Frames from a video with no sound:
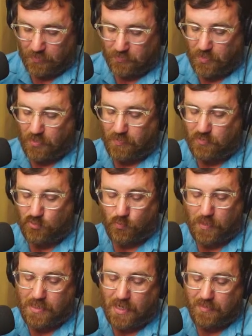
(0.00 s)
So that's
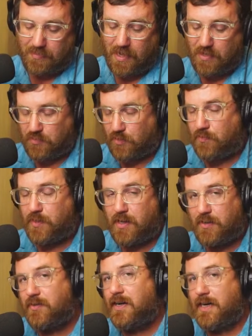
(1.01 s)

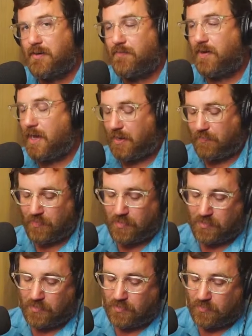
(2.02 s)
29,385.
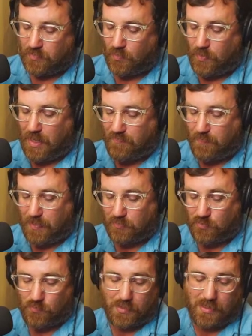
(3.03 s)
So we have
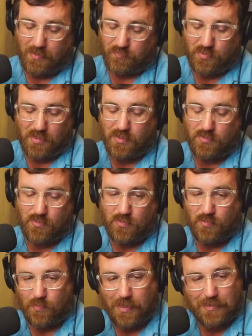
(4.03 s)
about two and a half tons
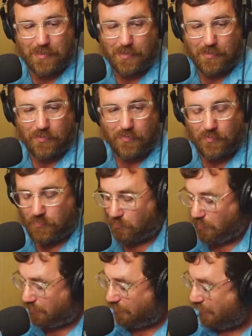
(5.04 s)
right there.
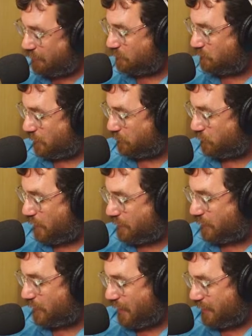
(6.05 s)
So that kind of steps right
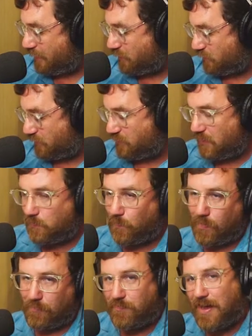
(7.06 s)
in line there. See,
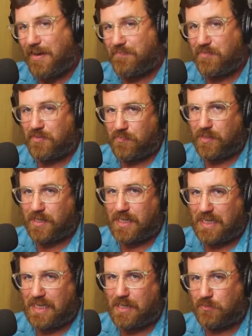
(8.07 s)

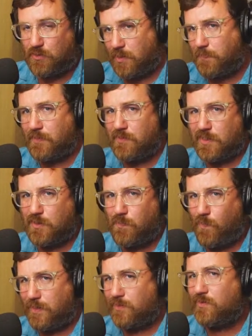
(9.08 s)
6.53, and I was talking about
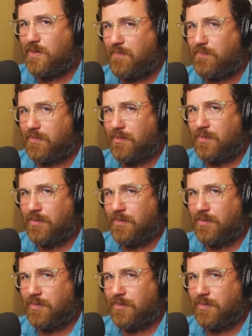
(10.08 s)
6.7.